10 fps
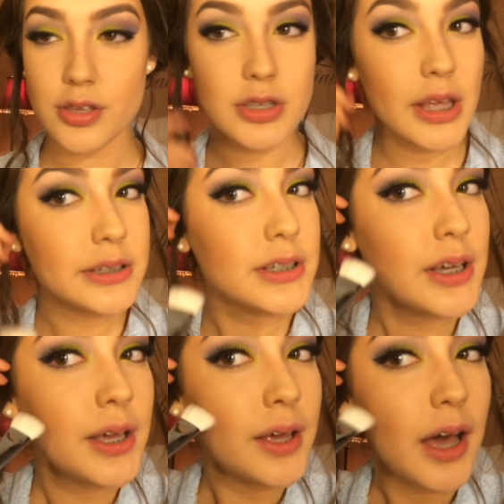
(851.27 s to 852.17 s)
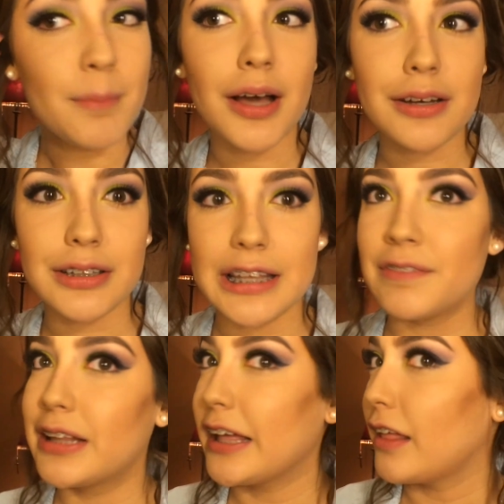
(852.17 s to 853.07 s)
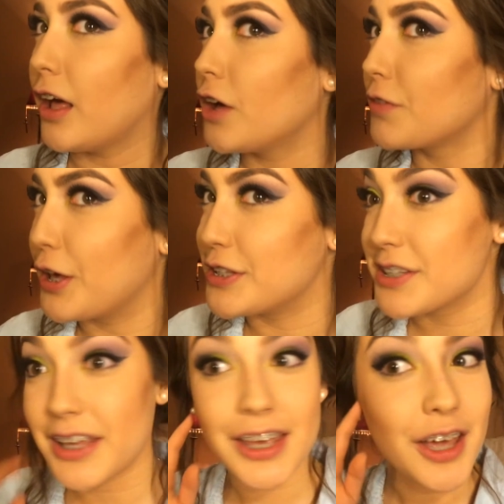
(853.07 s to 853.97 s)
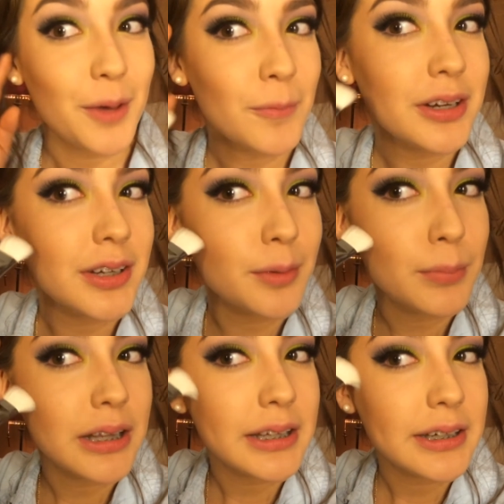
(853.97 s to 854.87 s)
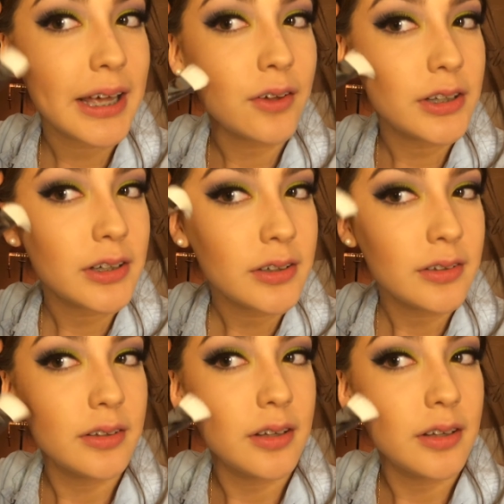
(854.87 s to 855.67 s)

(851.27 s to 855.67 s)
that I'm not gonna leave it like that, obviously. I'm gonna blend it out a little.